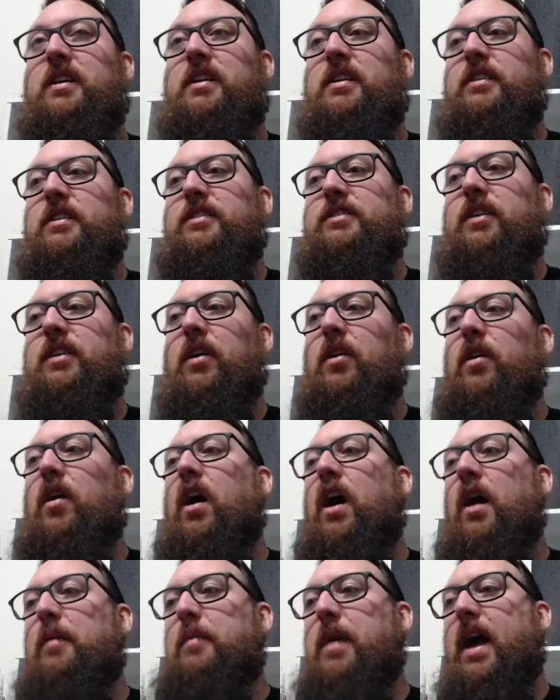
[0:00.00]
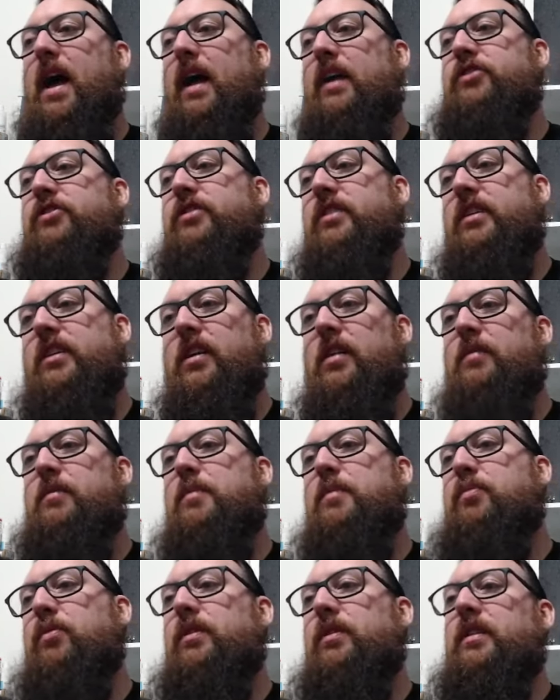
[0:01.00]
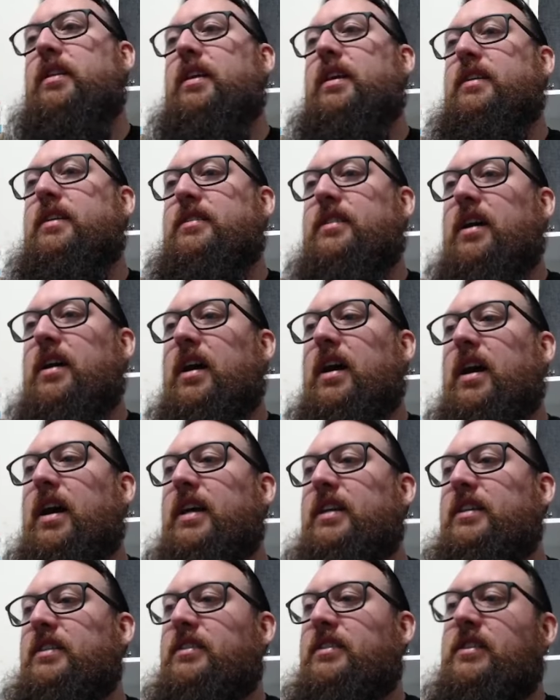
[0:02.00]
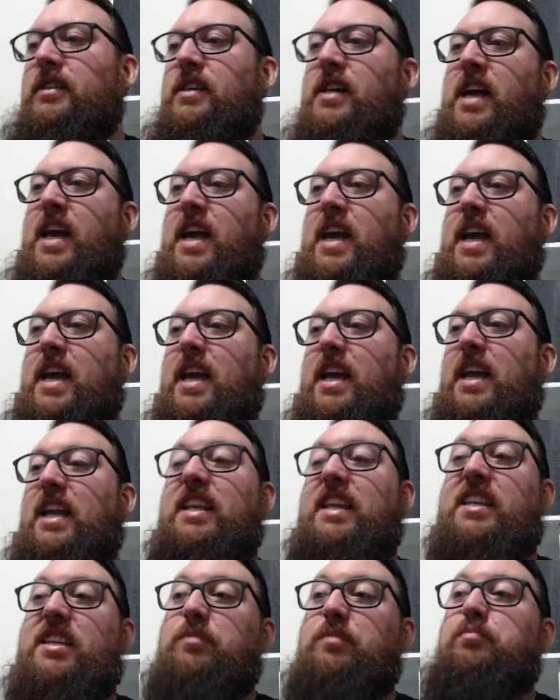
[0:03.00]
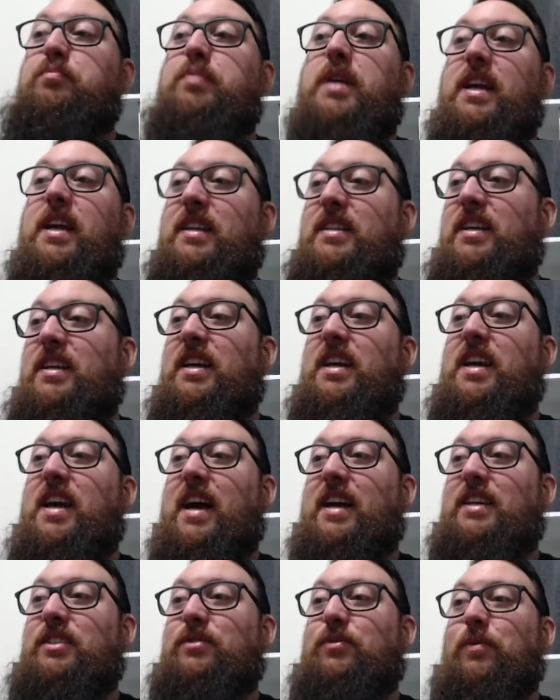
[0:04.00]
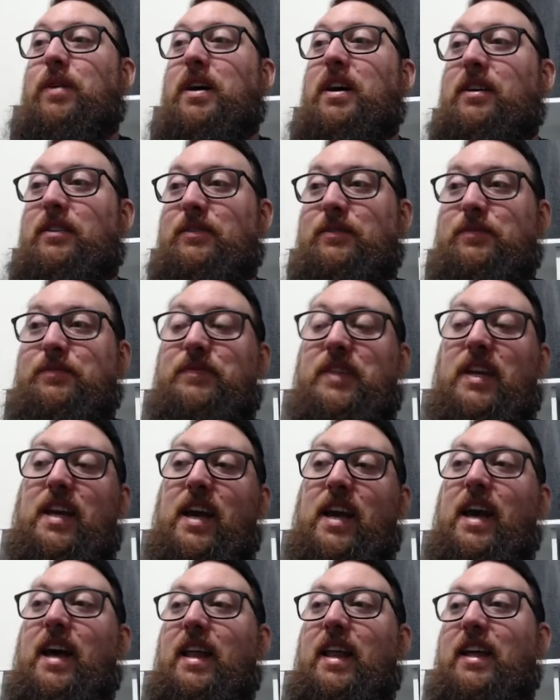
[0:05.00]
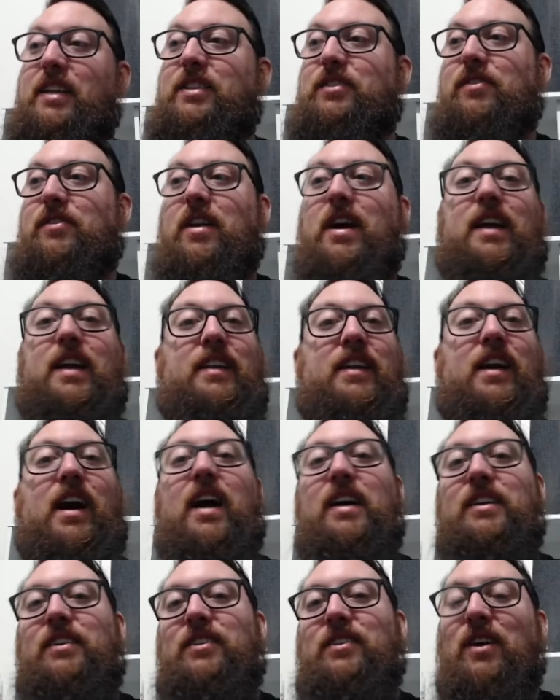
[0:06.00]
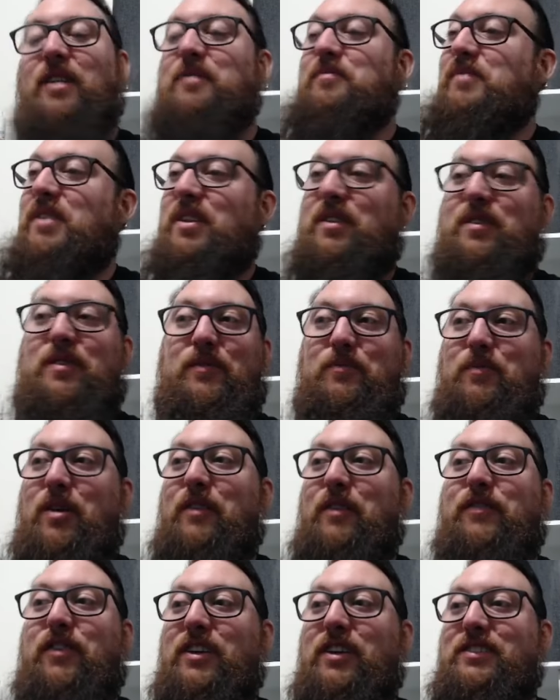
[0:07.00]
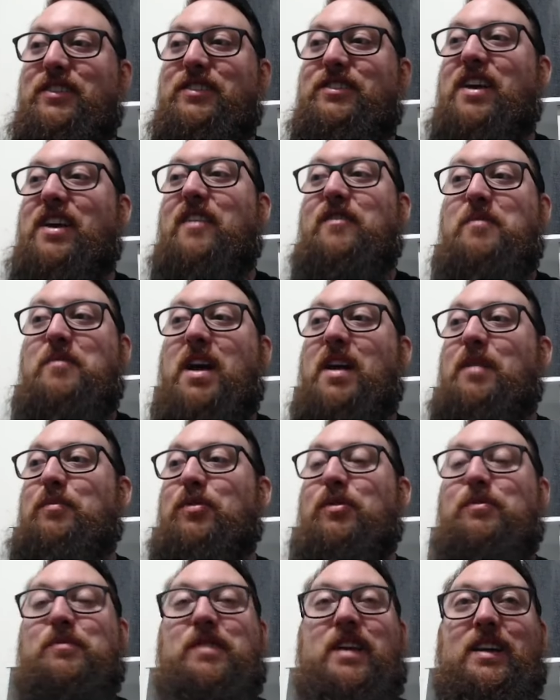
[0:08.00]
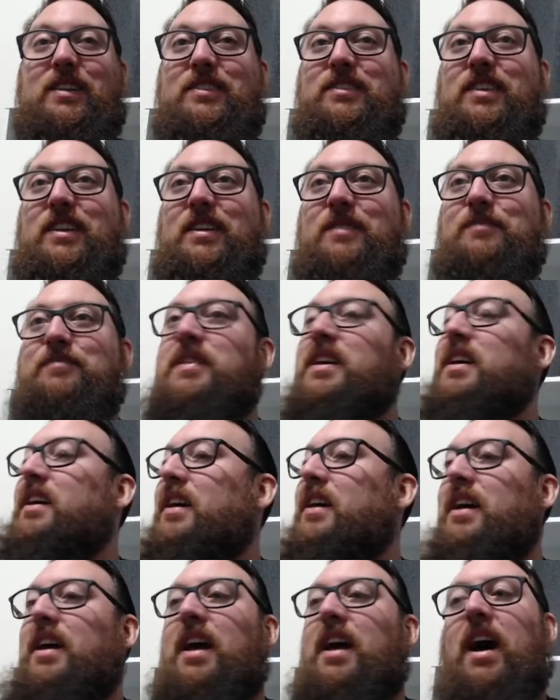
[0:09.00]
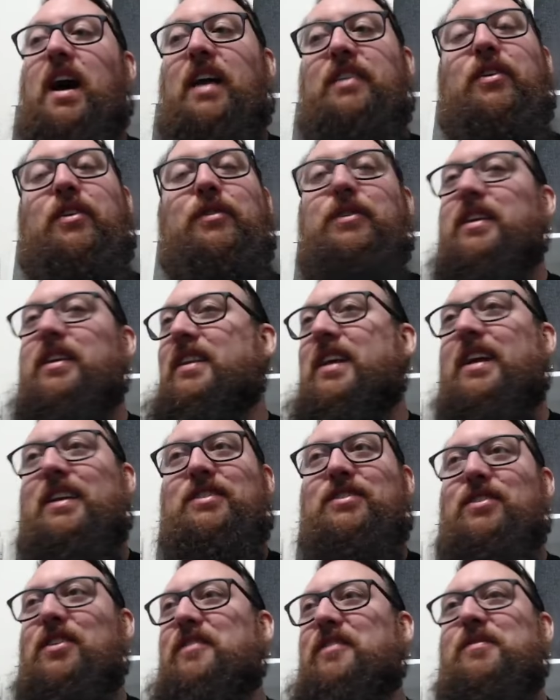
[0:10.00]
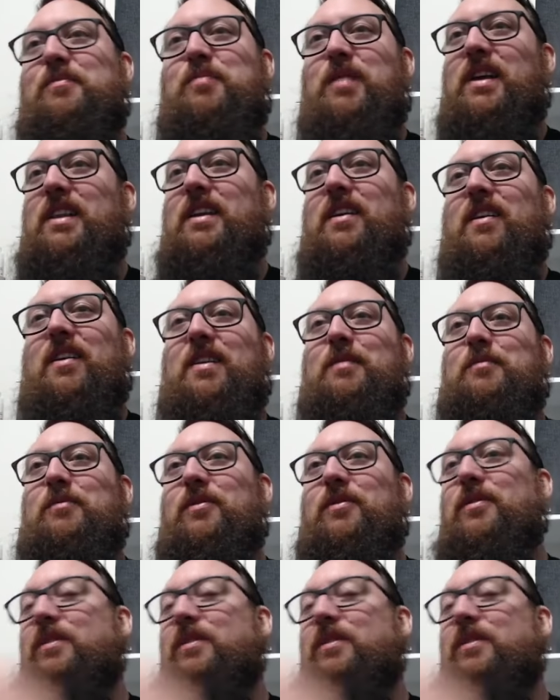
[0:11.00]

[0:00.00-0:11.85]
So I'm actually going to be putting these guys into B tier as well. Yeah, that's right. My first list I ever made, I put them in S tier. I don't think they deserve to be there anymore.